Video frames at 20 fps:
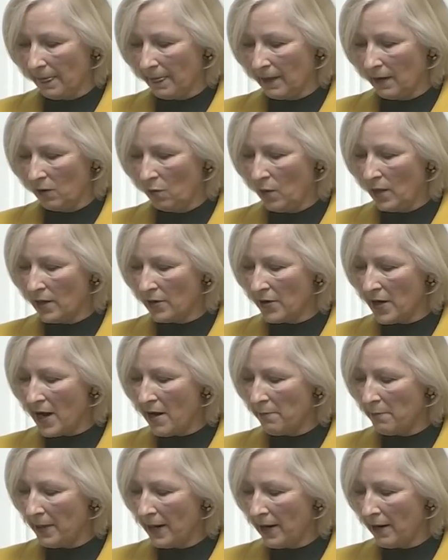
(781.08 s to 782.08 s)
We are
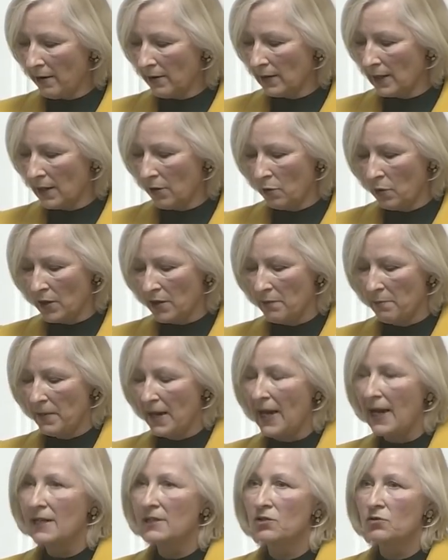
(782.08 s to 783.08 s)
now parallel where the
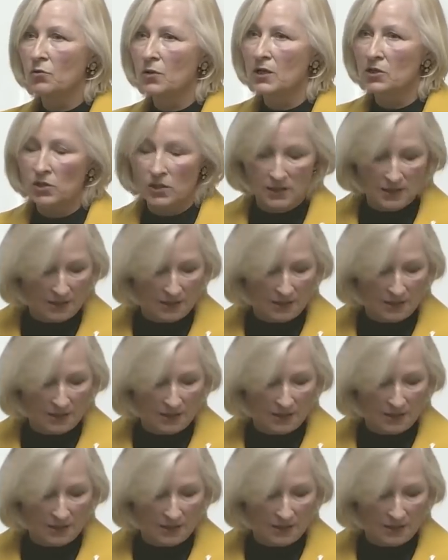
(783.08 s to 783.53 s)
past reaches the